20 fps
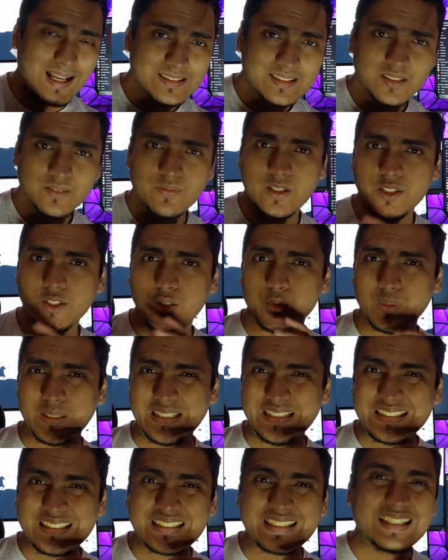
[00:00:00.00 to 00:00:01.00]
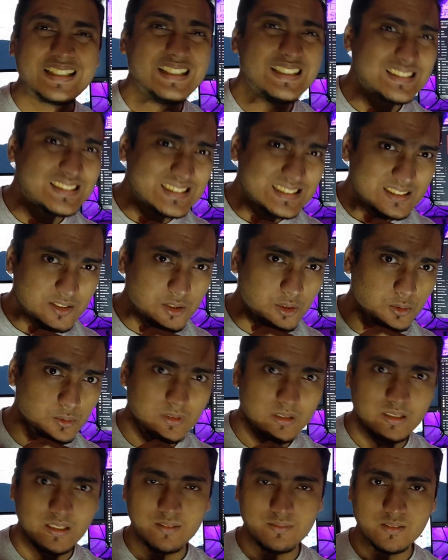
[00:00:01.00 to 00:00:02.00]
As and when you increase
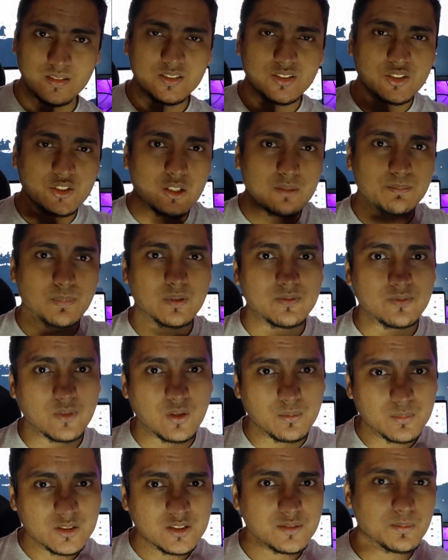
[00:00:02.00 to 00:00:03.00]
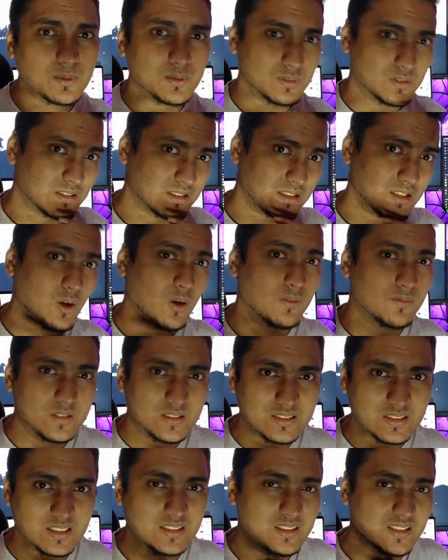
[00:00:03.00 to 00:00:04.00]
through the levels, your performance bonus,
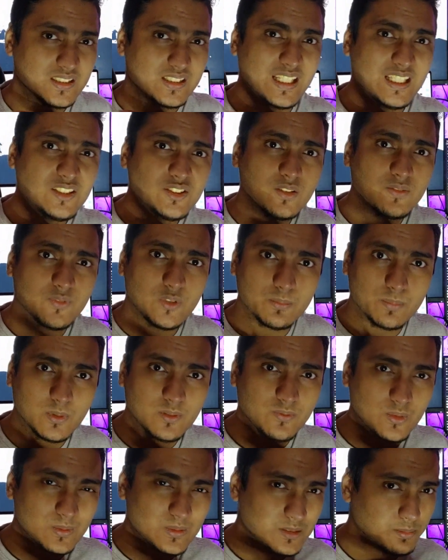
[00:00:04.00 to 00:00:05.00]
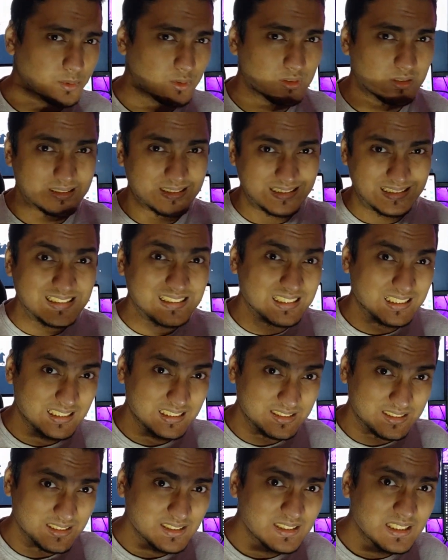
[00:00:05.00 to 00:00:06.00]
obviously the range of your performance bonus
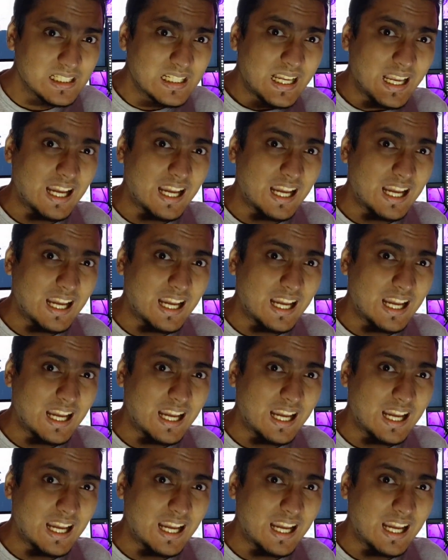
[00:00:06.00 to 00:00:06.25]
increases,